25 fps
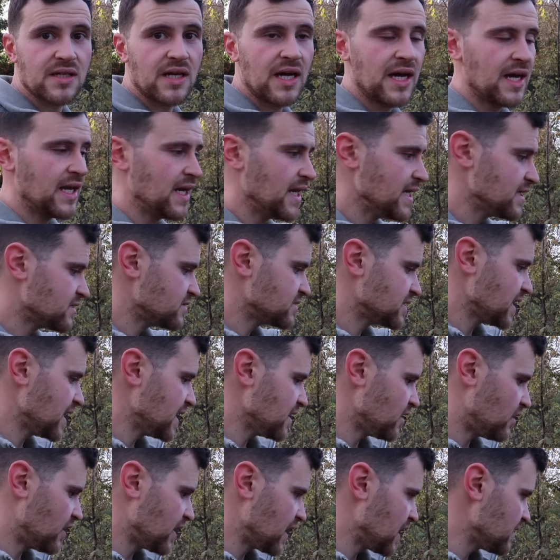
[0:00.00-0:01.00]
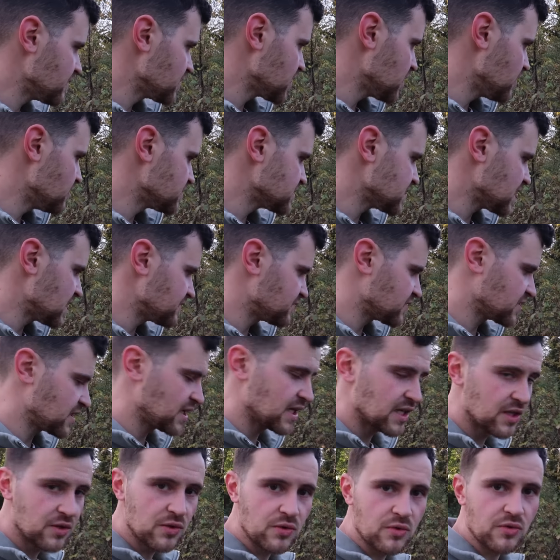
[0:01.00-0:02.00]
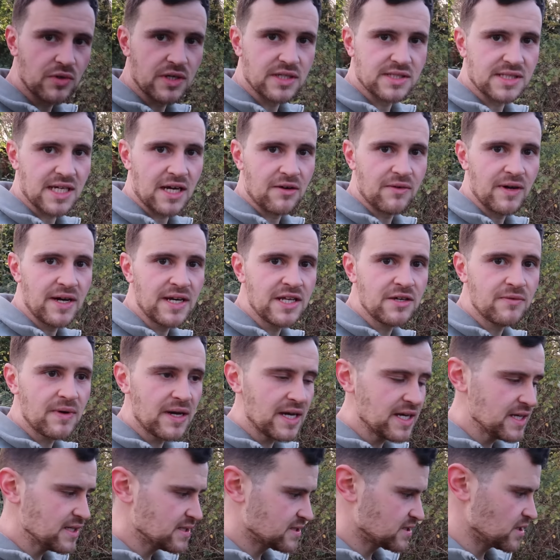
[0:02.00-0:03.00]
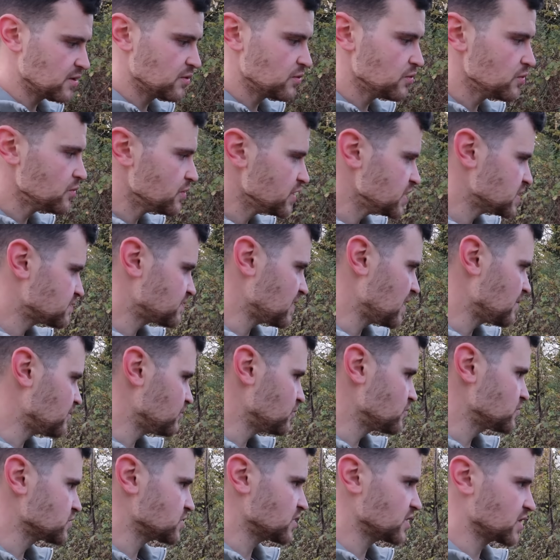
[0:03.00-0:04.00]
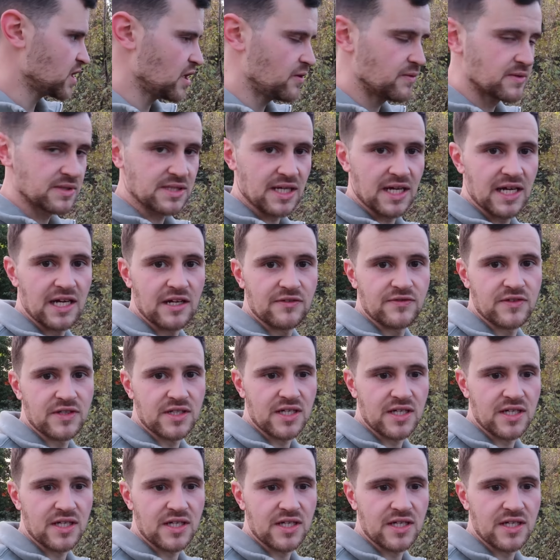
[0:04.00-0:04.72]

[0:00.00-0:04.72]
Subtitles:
At a later date, I am going to have to clear all this out anyway, so all these brambles are going to have to